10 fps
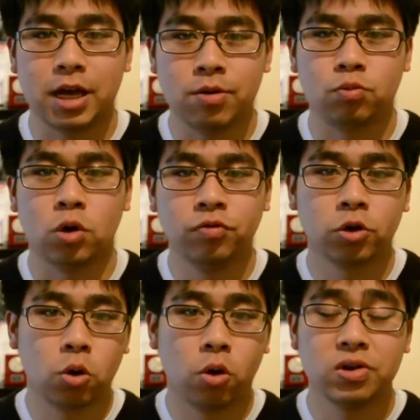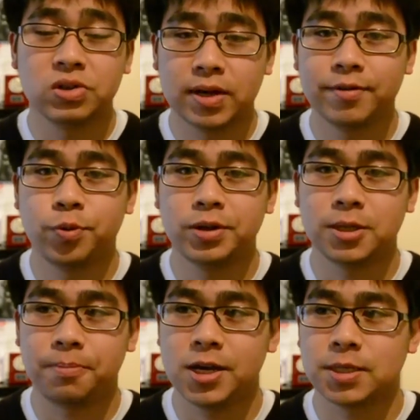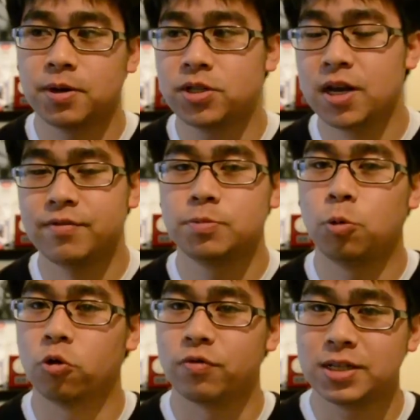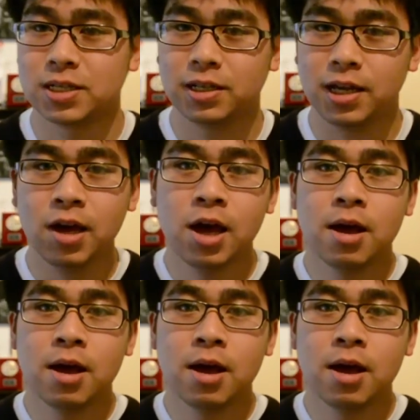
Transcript: it will record in 720p, especially if it's bought recently.